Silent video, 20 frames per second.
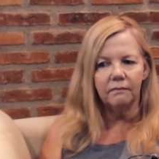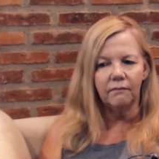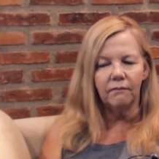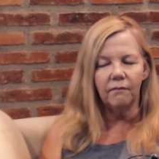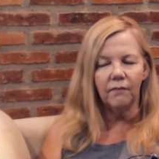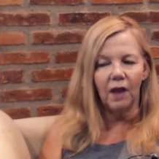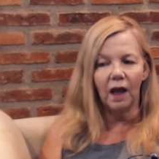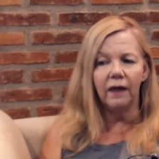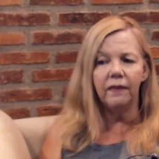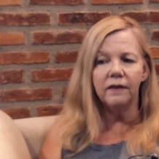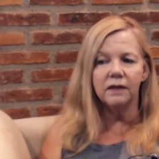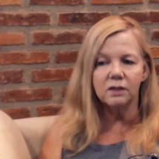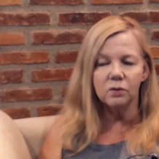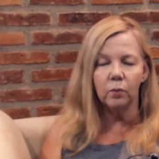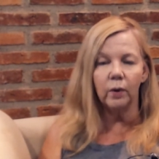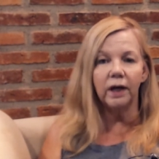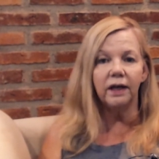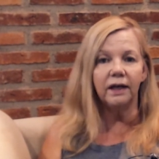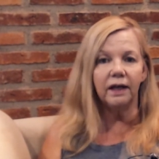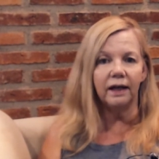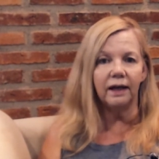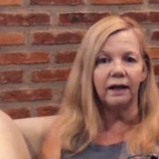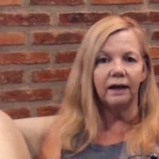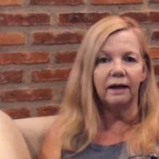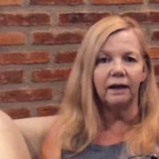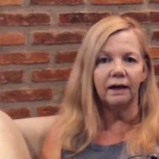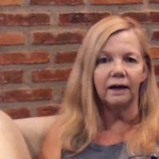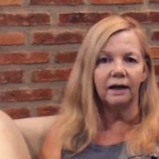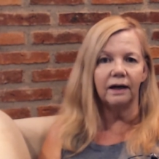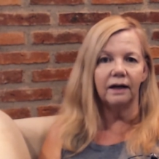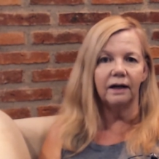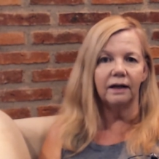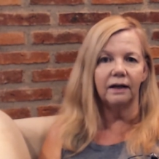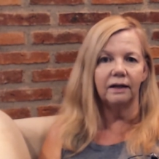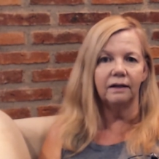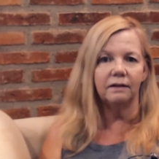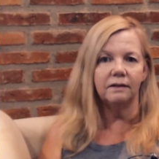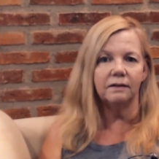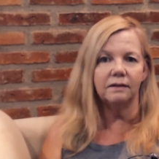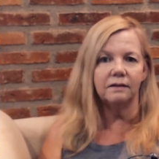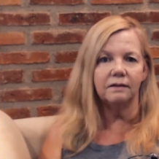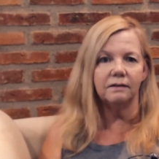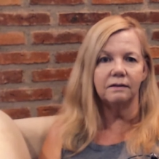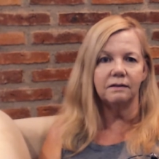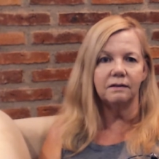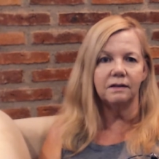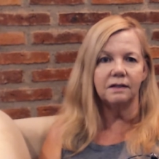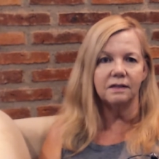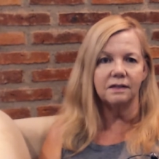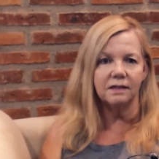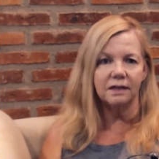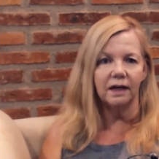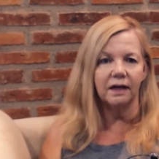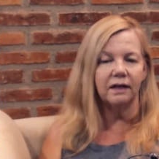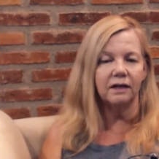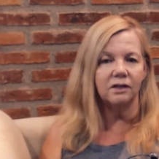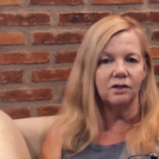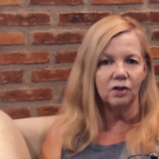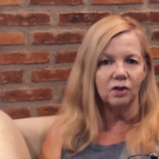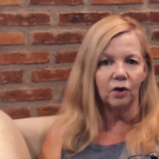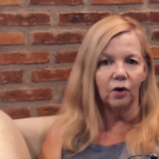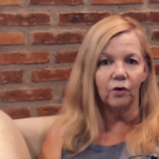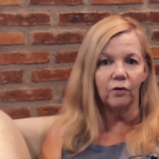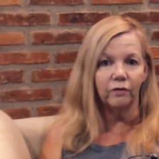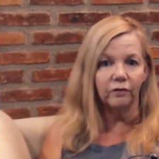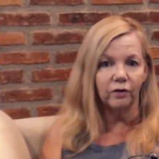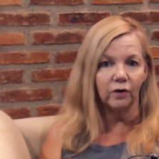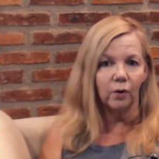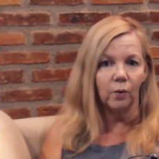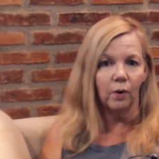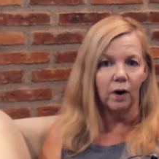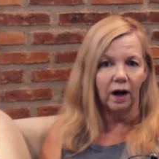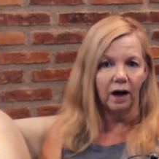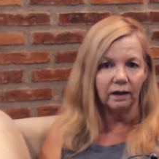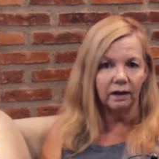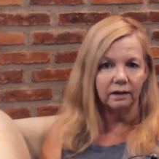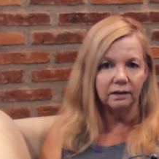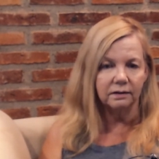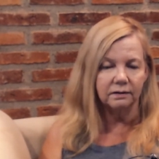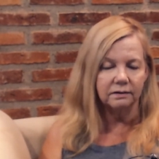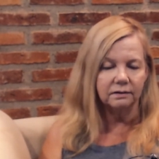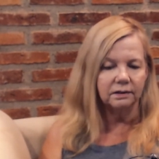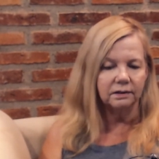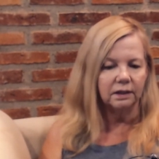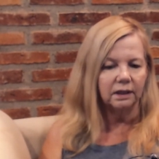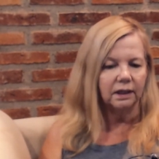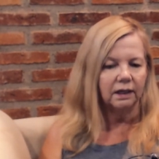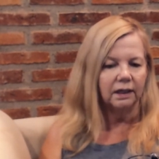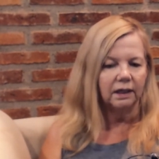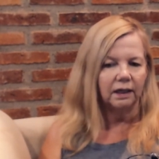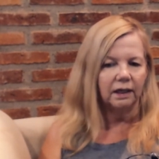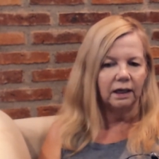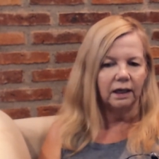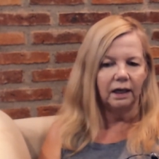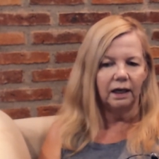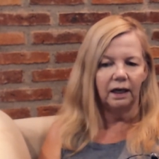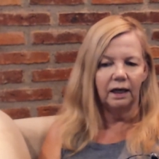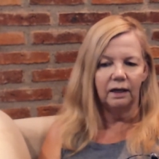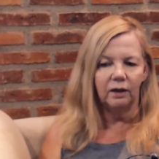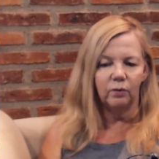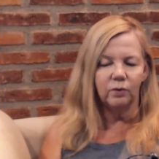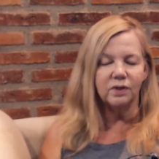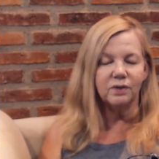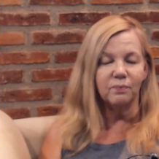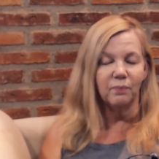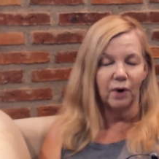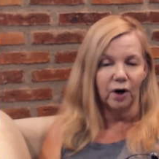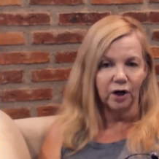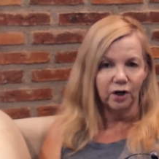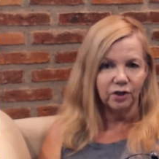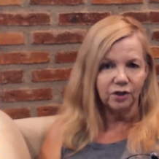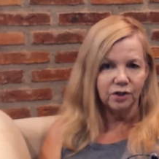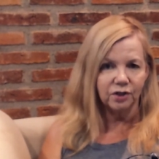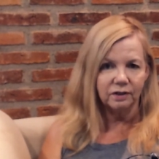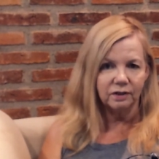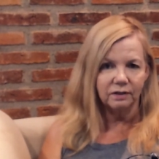And this one day I decided to go for a walk, and it was March.